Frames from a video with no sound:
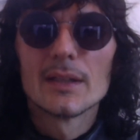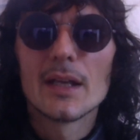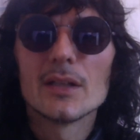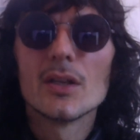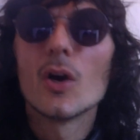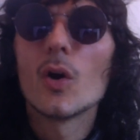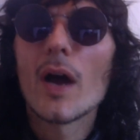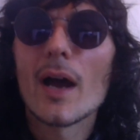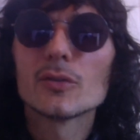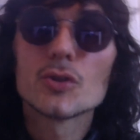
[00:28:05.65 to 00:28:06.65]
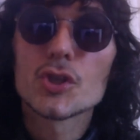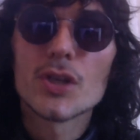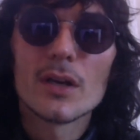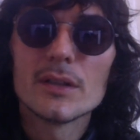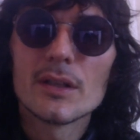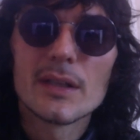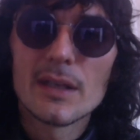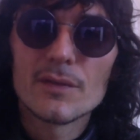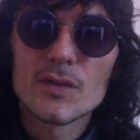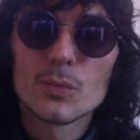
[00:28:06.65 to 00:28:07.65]
They know how to share their
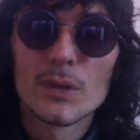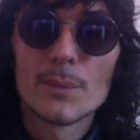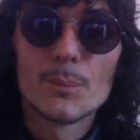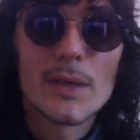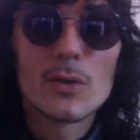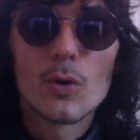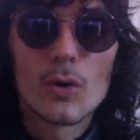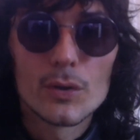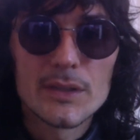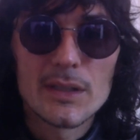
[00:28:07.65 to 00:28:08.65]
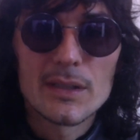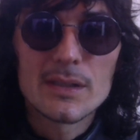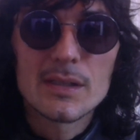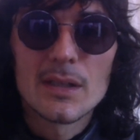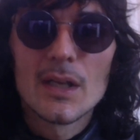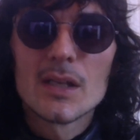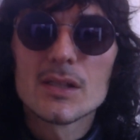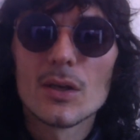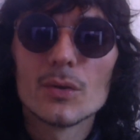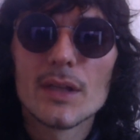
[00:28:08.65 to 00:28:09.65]
gifts with a big audience.
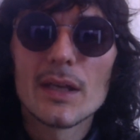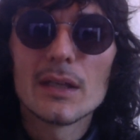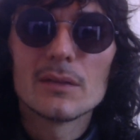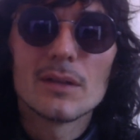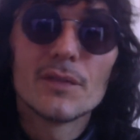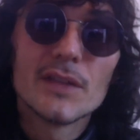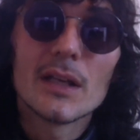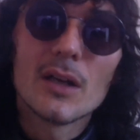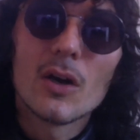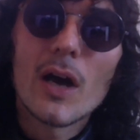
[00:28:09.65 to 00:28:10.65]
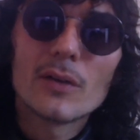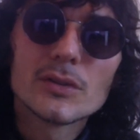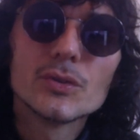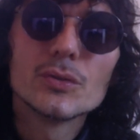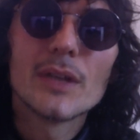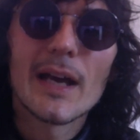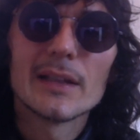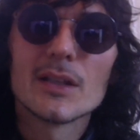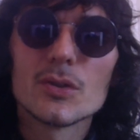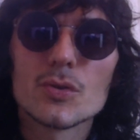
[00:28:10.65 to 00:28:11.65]
So if they know how to do
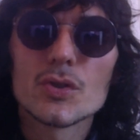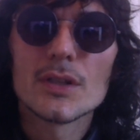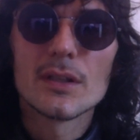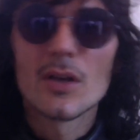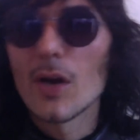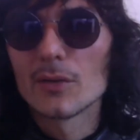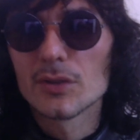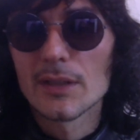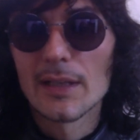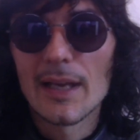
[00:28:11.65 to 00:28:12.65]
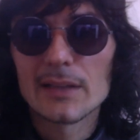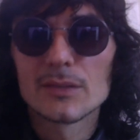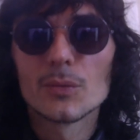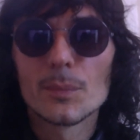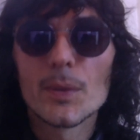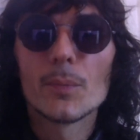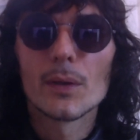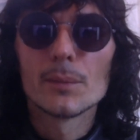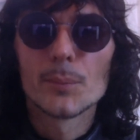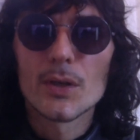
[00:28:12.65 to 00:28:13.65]
that, they usually know how to connect with
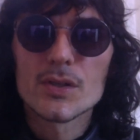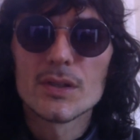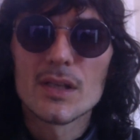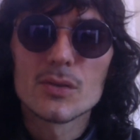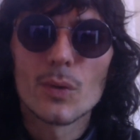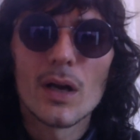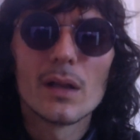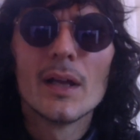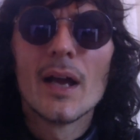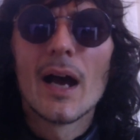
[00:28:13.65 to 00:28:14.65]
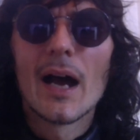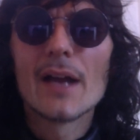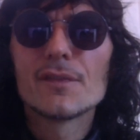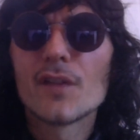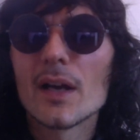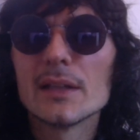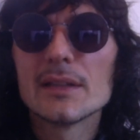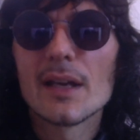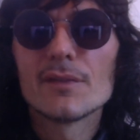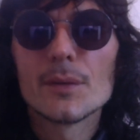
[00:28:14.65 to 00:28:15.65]
people in person as well. I
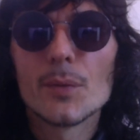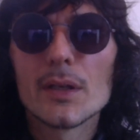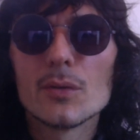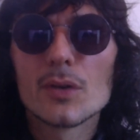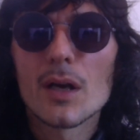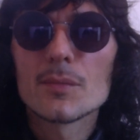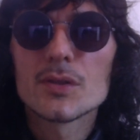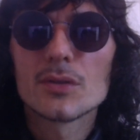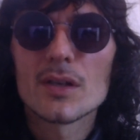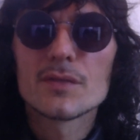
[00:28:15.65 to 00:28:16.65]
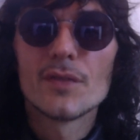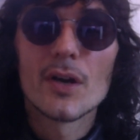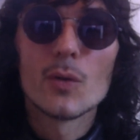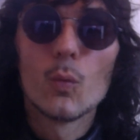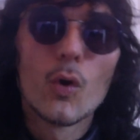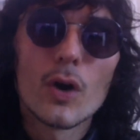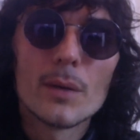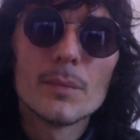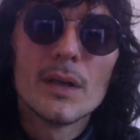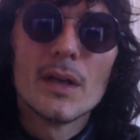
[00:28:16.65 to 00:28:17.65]
find everybody who comes to us very
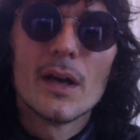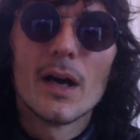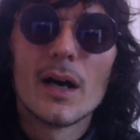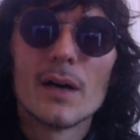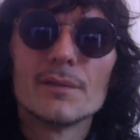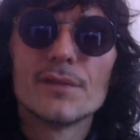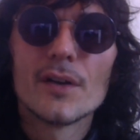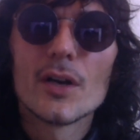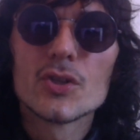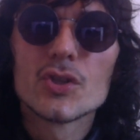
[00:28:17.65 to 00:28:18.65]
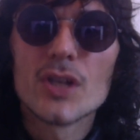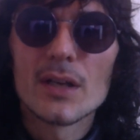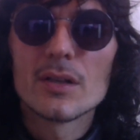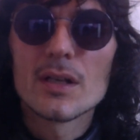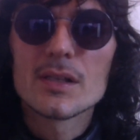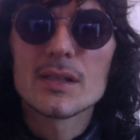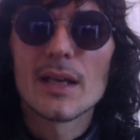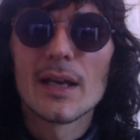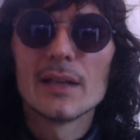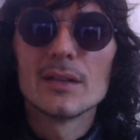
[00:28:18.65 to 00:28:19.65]
warm, very generous
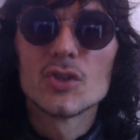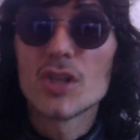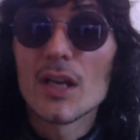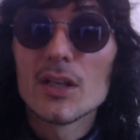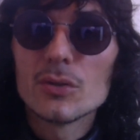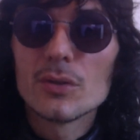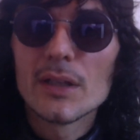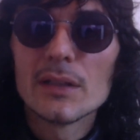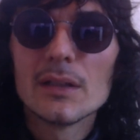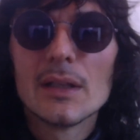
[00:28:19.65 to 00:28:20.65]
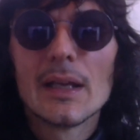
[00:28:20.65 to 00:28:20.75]
and genuine.